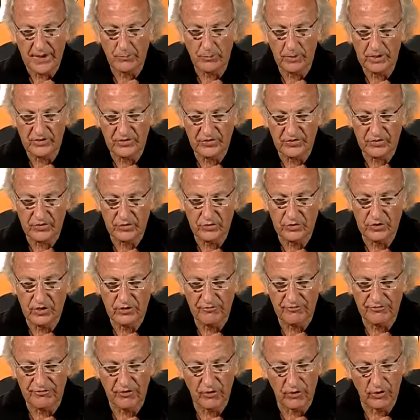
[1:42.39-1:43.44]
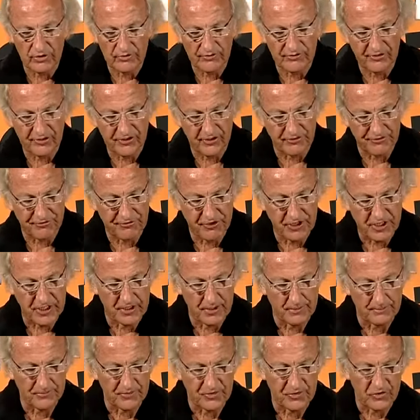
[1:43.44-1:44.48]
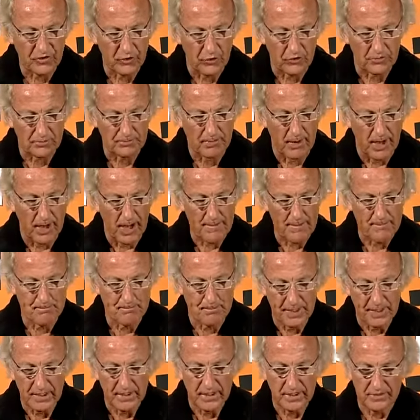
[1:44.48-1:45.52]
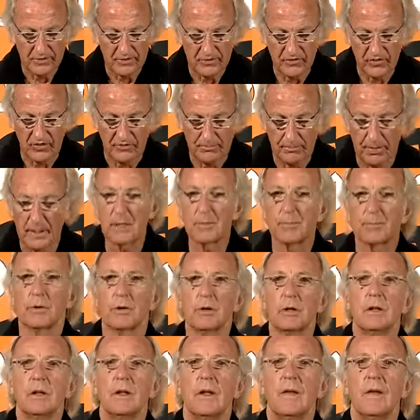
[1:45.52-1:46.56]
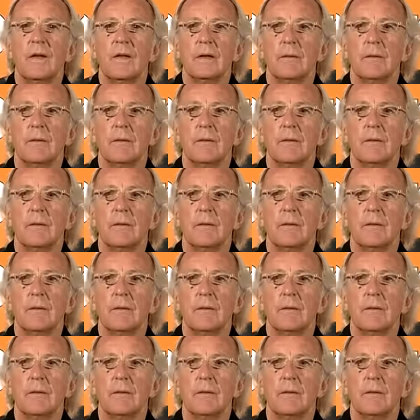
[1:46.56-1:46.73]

that we stood and fought for the freedom sought by billions of people